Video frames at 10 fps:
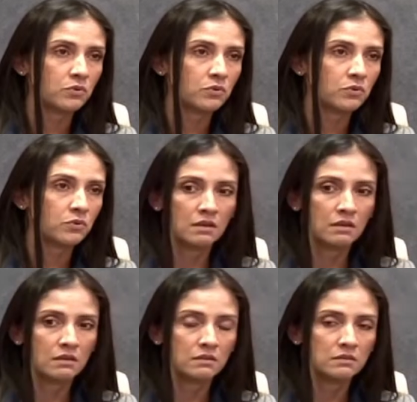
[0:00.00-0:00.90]

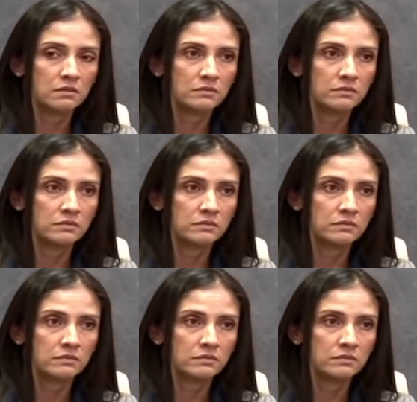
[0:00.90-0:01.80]

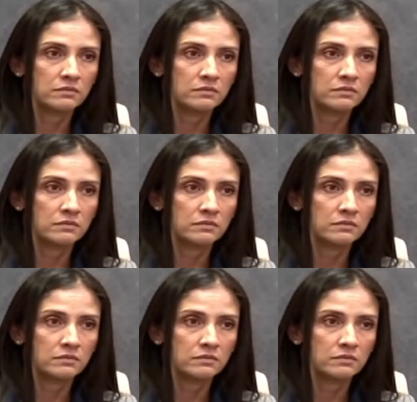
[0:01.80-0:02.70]

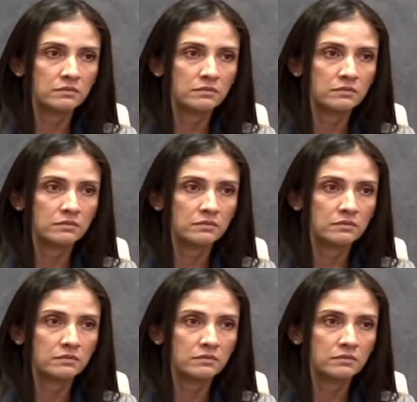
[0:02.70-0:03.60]

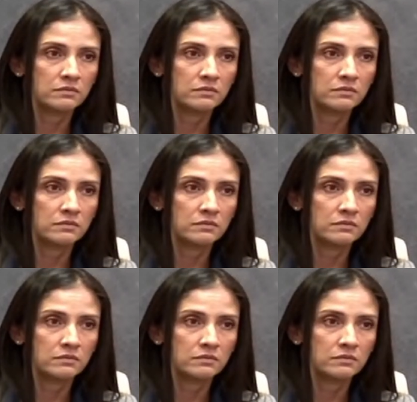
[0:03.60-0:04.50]

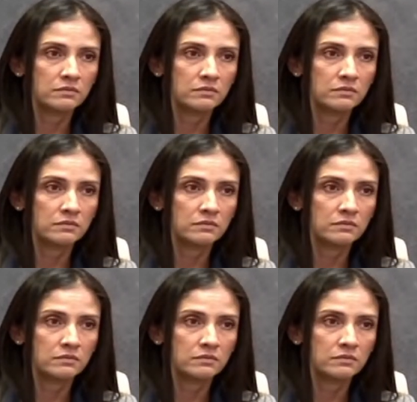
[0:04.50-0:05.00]
[no speech]